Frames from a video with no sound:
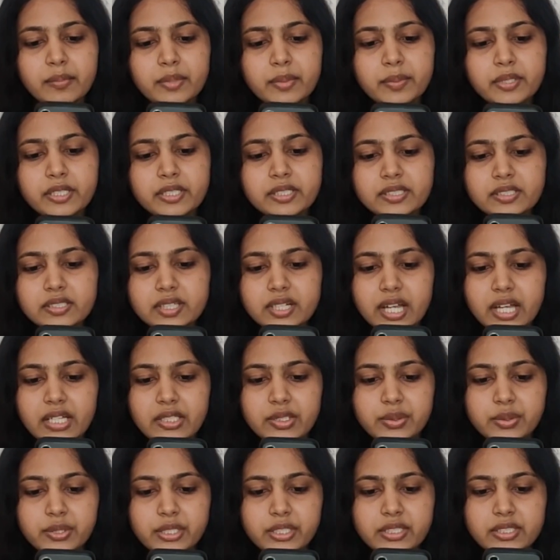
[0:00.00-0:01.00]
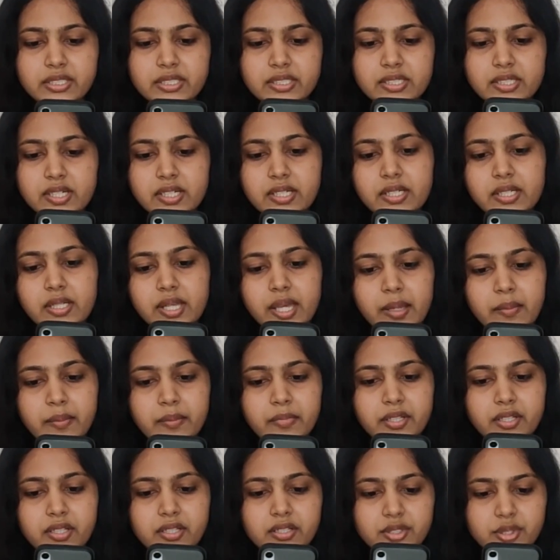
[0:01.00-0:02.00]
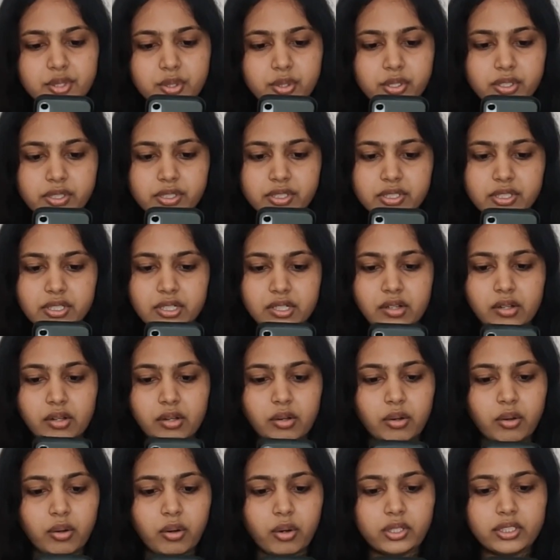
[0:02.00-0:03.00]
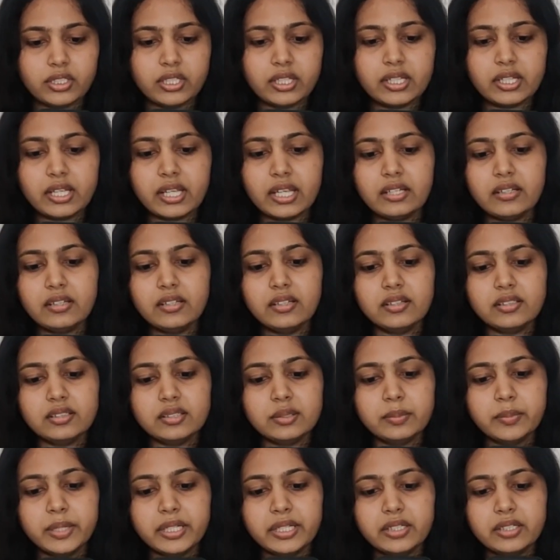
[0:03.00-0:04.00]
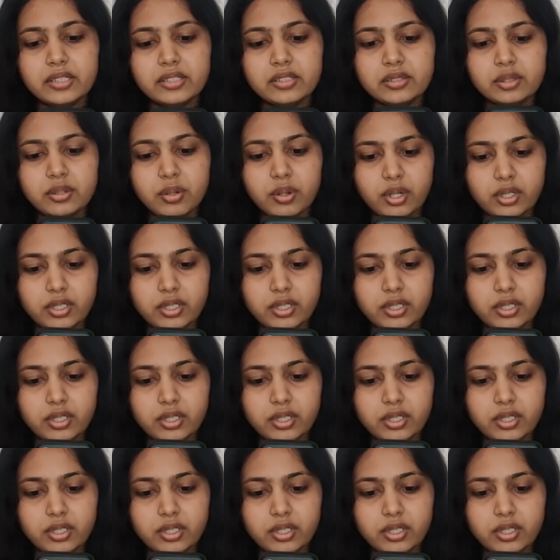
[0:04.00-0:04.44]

MBBS graduates study MD in Georgia or are there any other medical